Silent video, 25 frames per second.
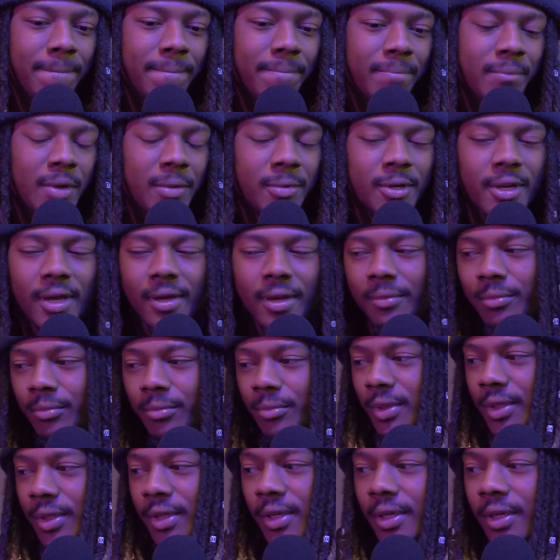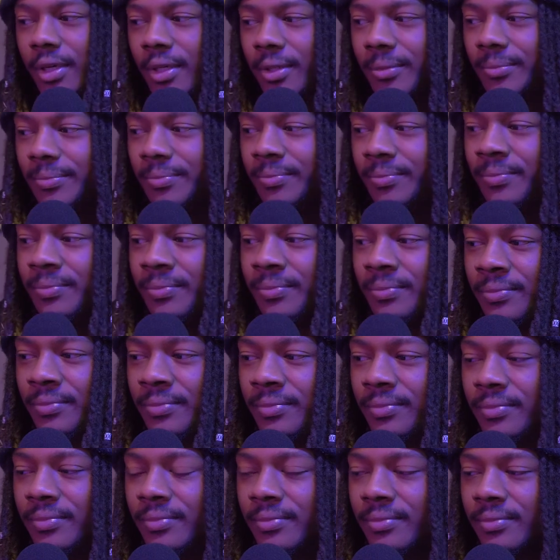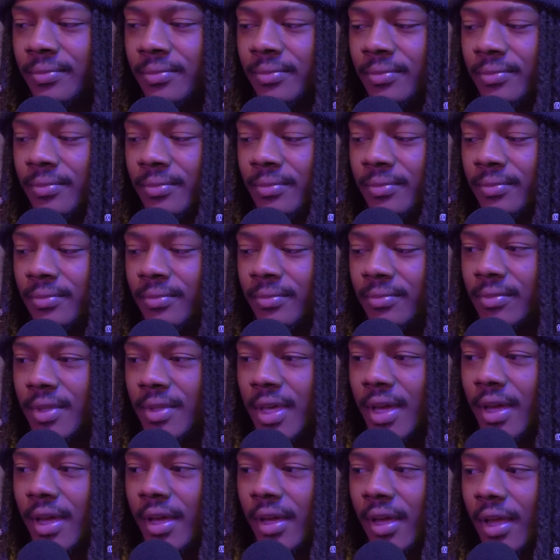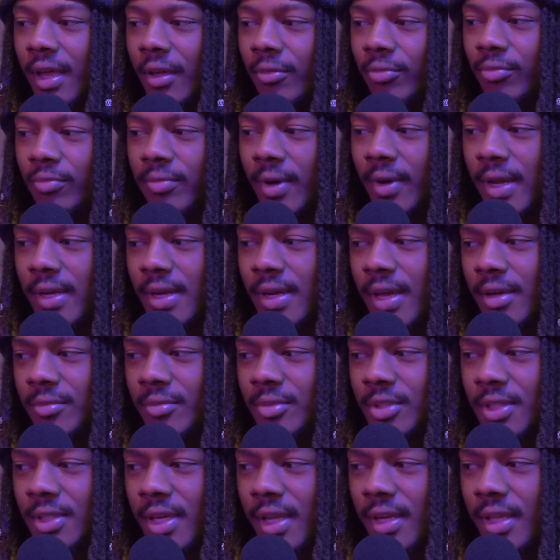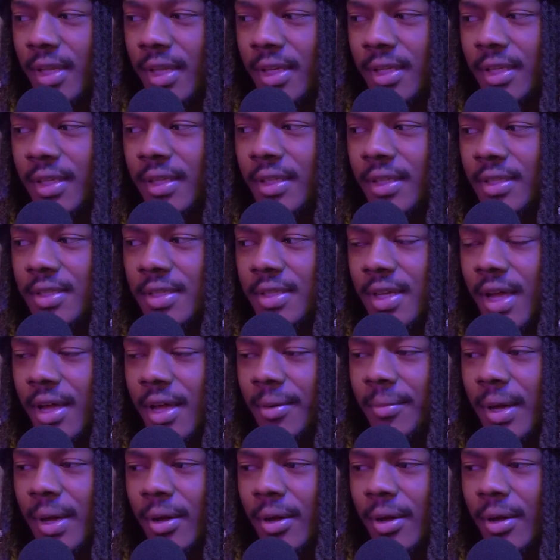Maybe not, but yeah, right now I'm just kind of like killing time.